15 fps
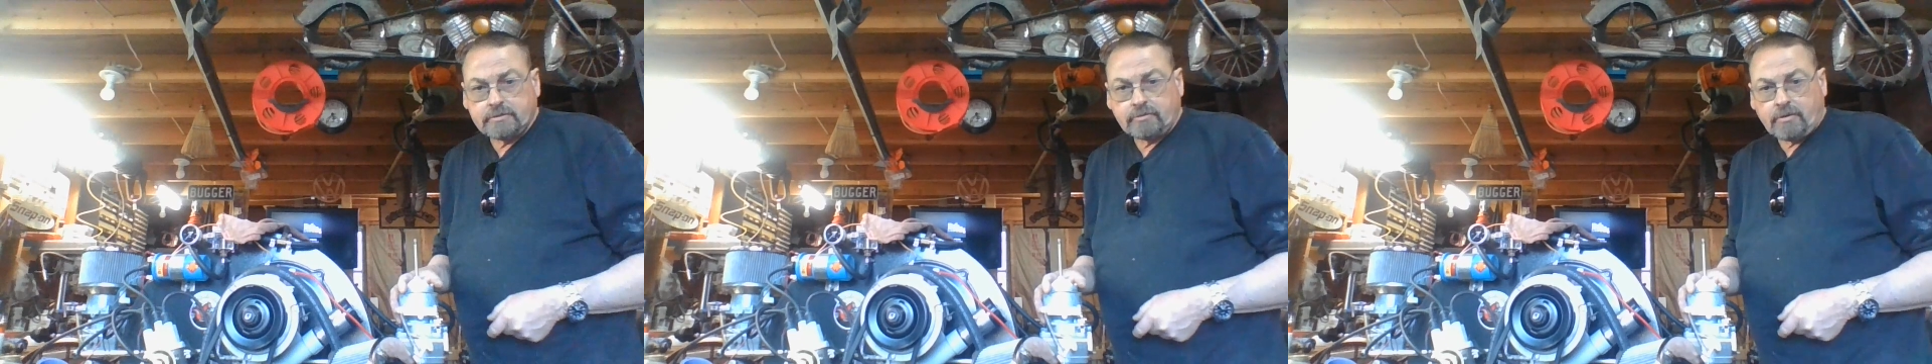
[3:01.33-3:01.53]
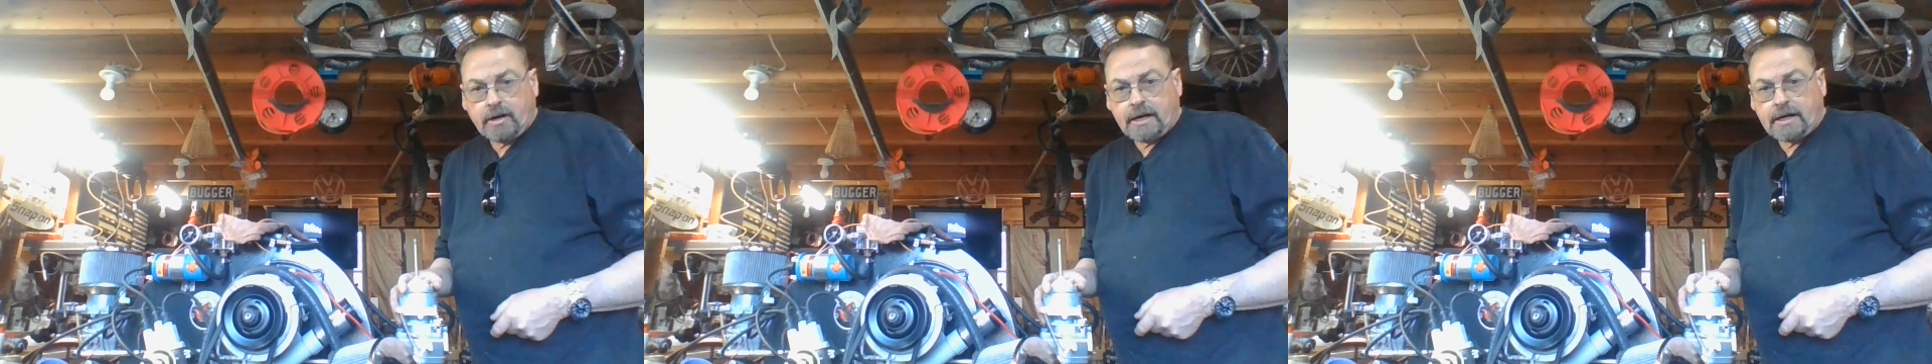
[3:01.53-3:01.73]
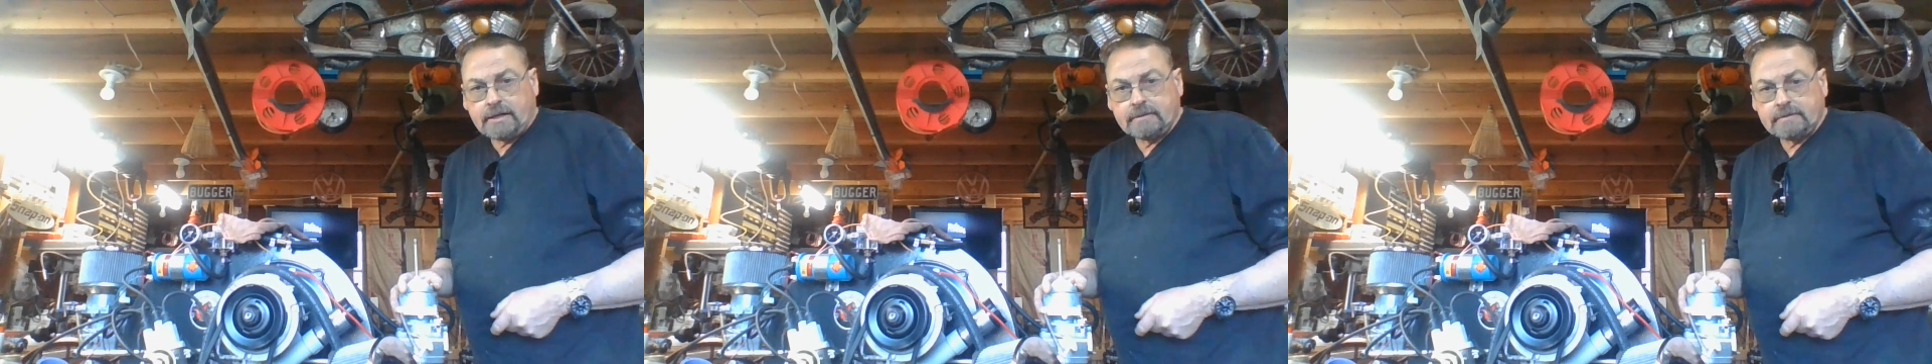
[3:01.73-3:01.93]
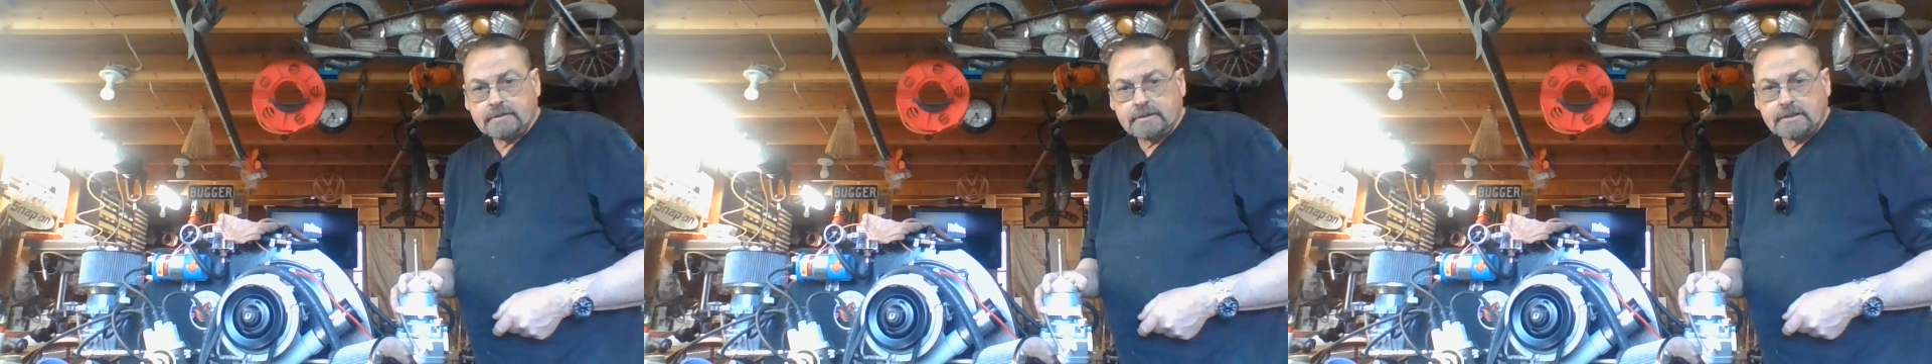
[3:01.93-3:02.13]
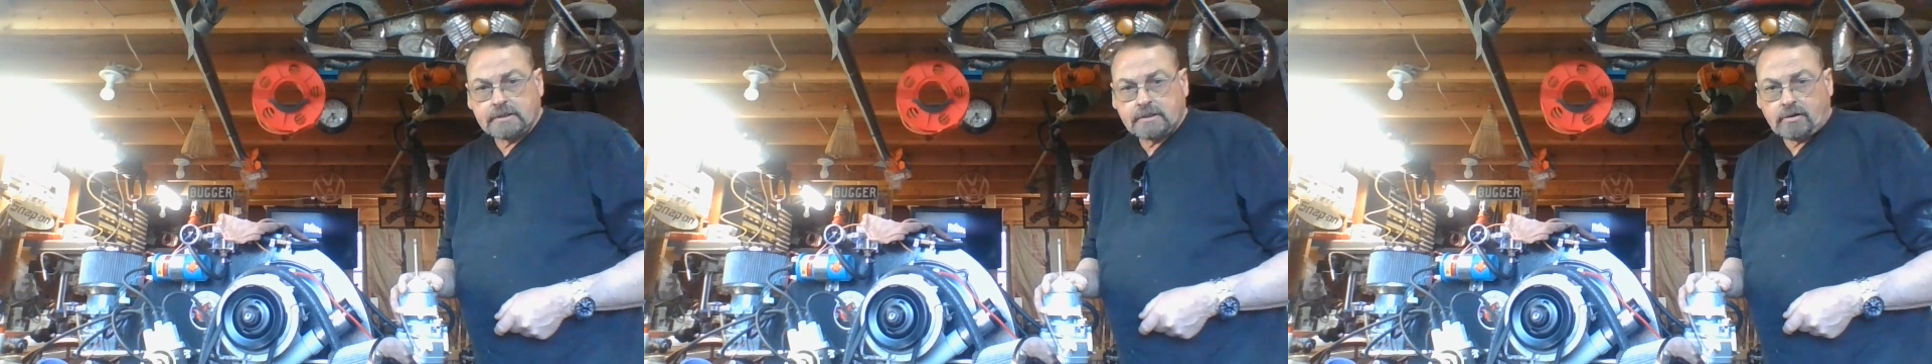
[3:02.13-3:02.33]
right
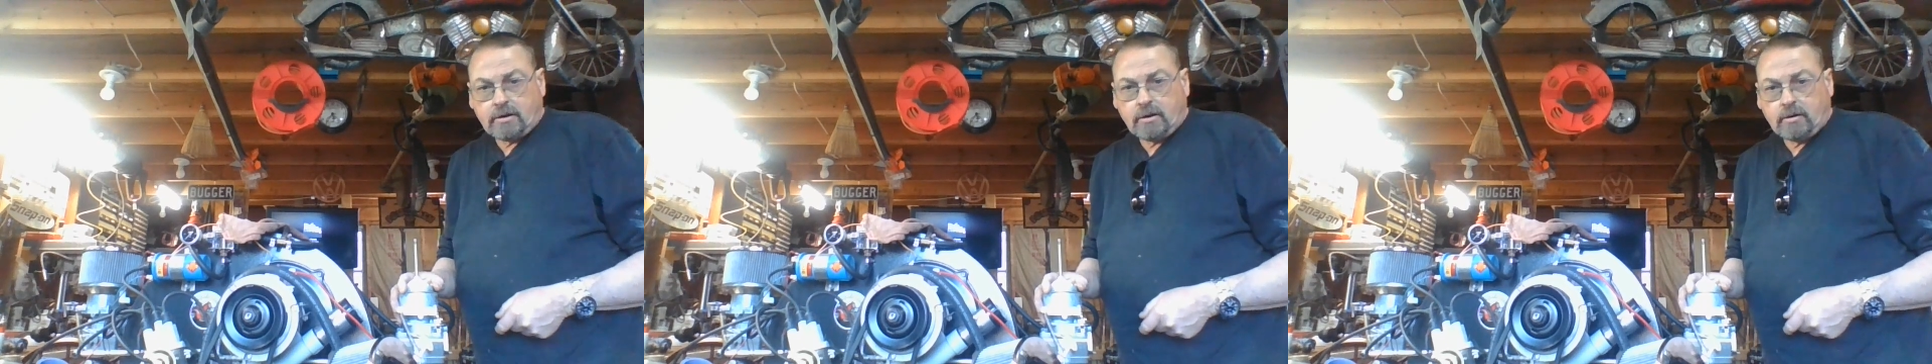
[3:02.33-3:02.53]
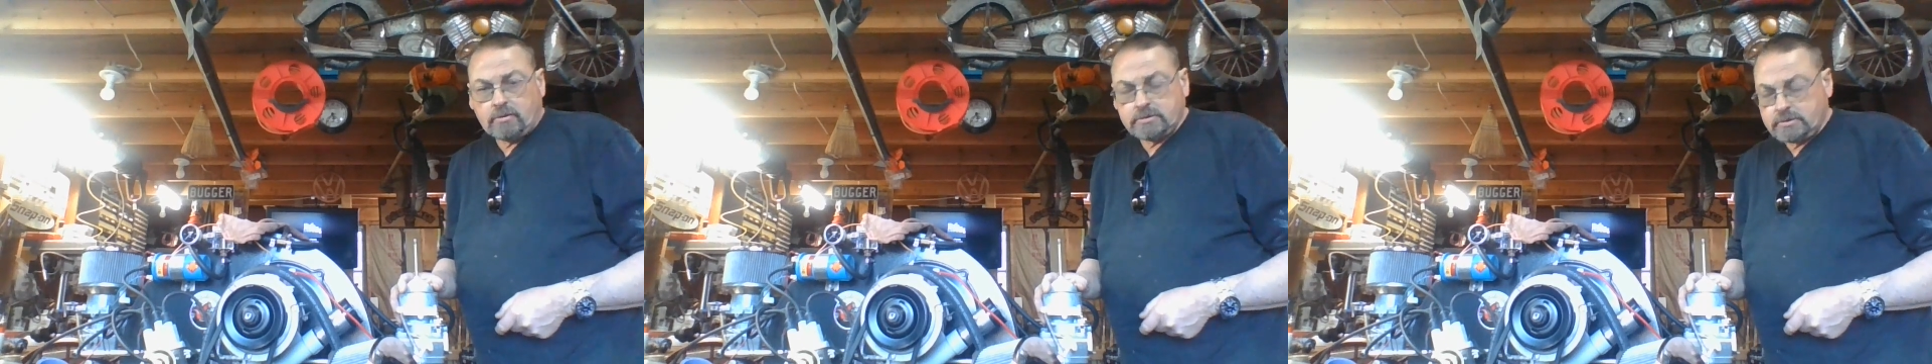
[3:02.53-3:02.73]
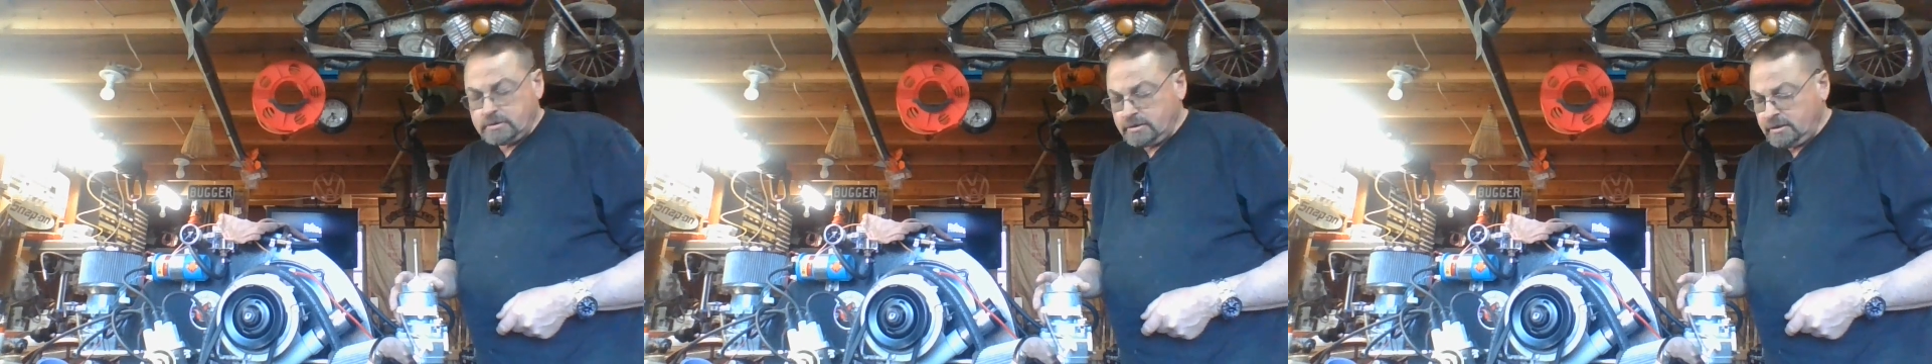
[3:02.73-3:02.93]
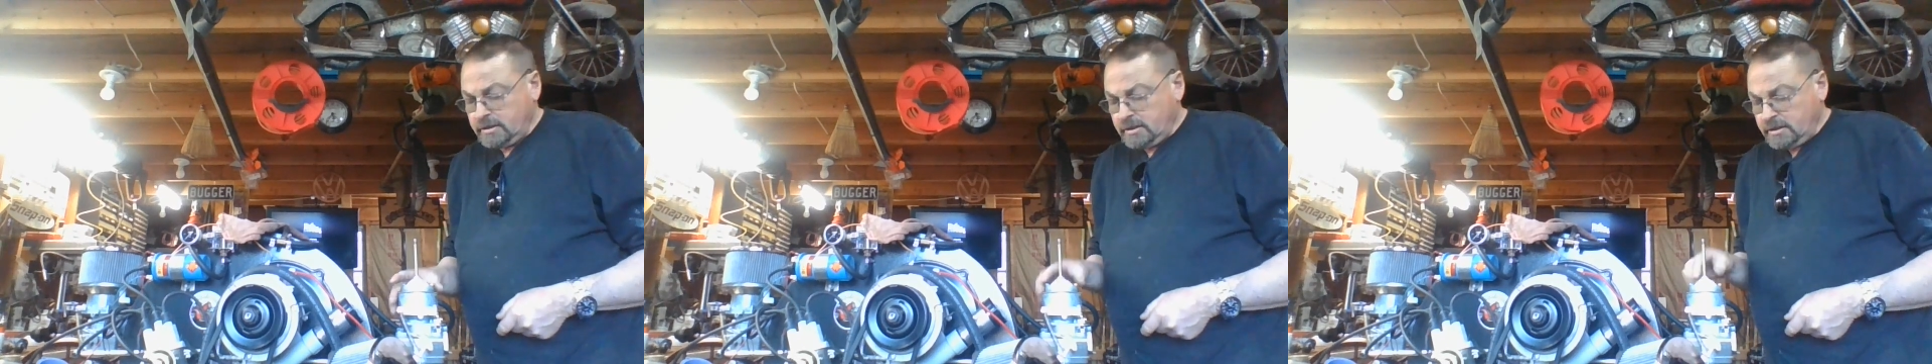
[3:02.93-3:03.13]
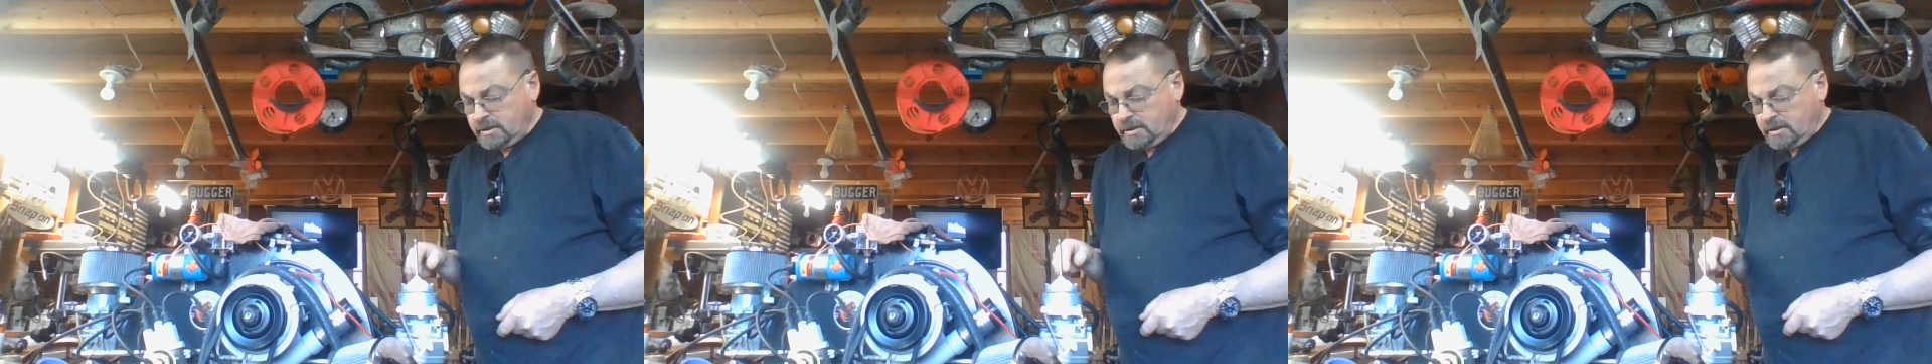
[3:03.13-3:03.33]
across
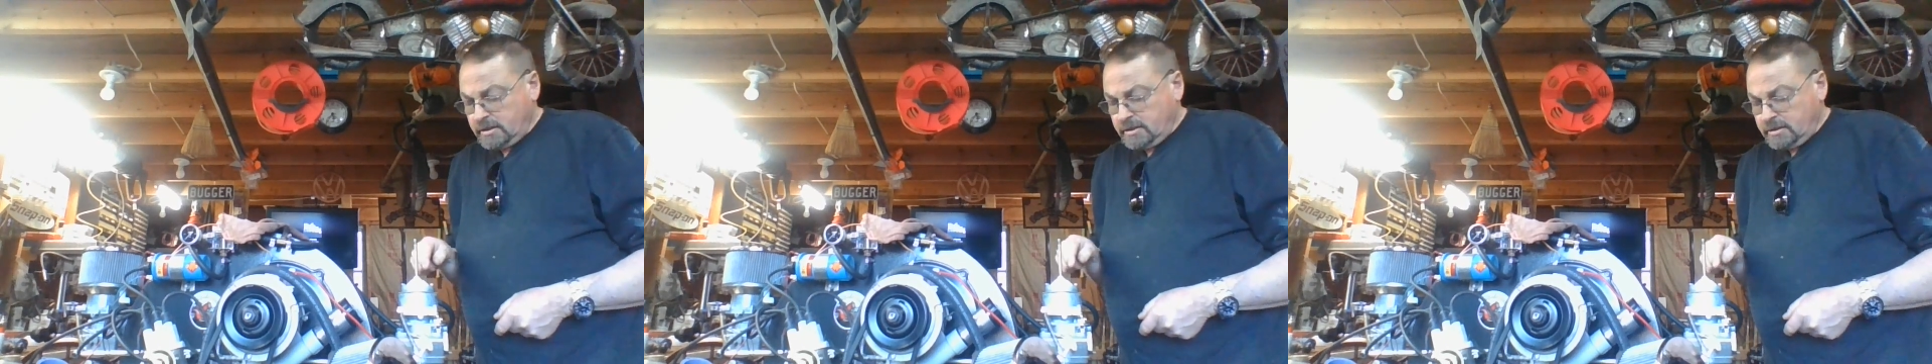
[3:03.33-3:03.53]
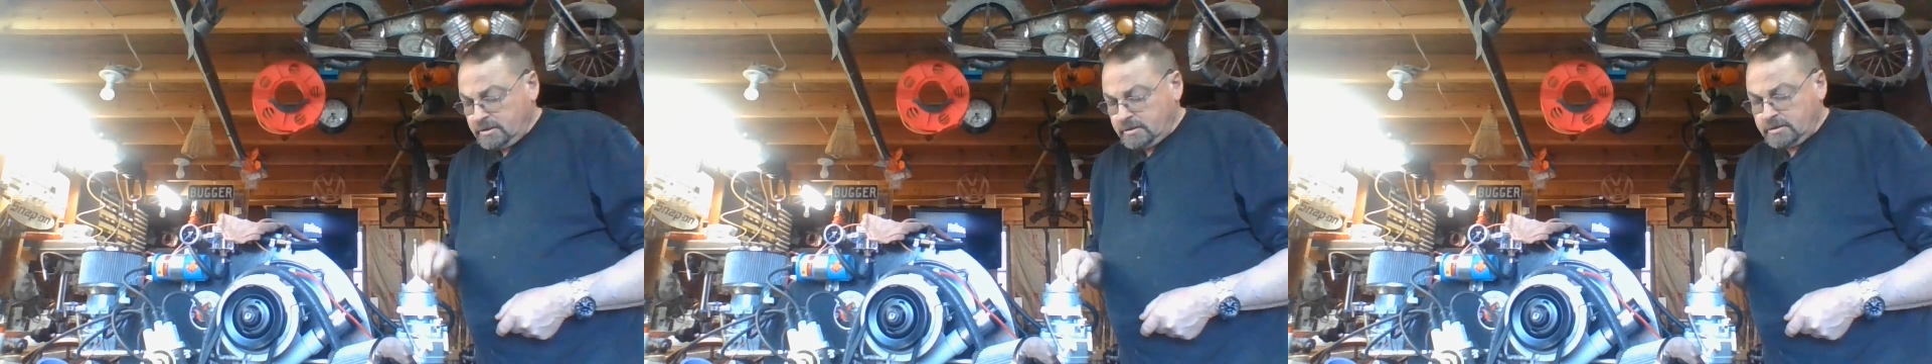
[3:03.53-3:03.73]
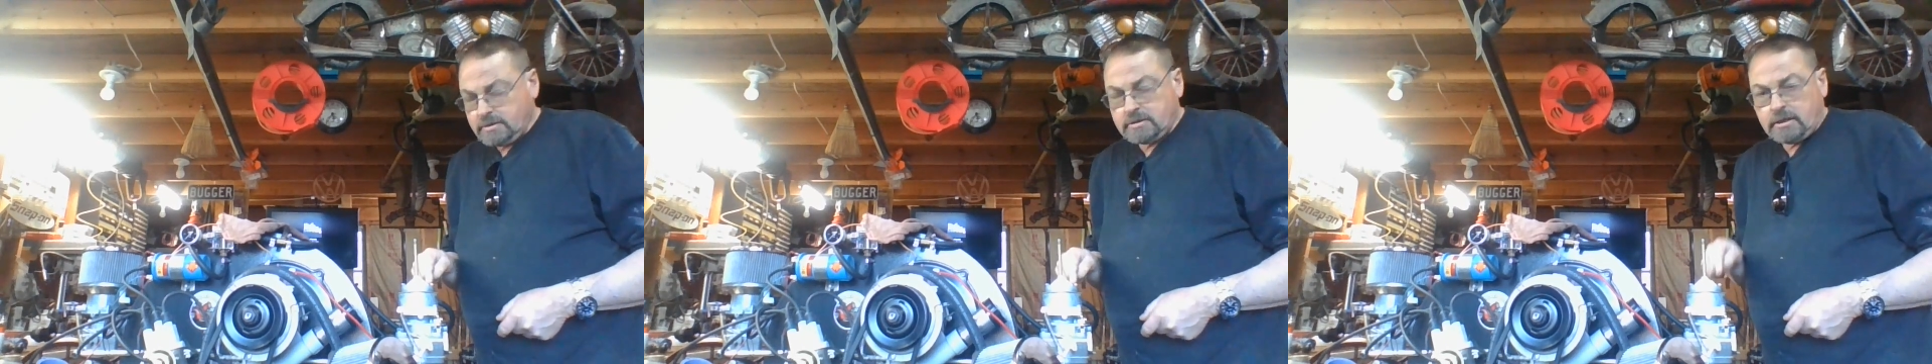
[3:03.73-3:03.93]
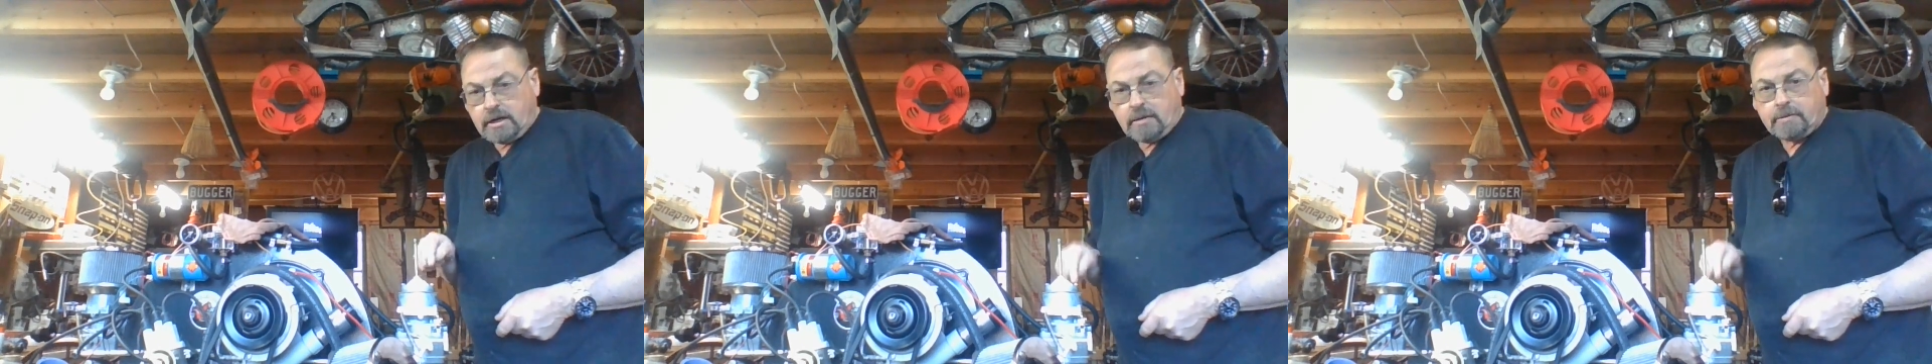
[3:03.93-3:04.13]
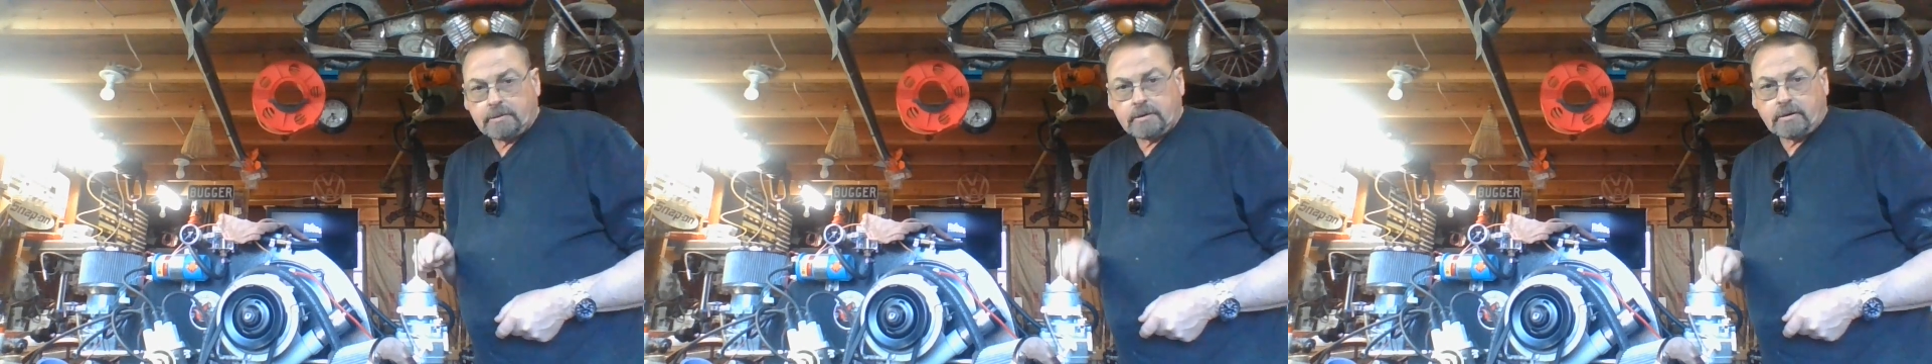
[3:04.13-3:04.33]
the top of the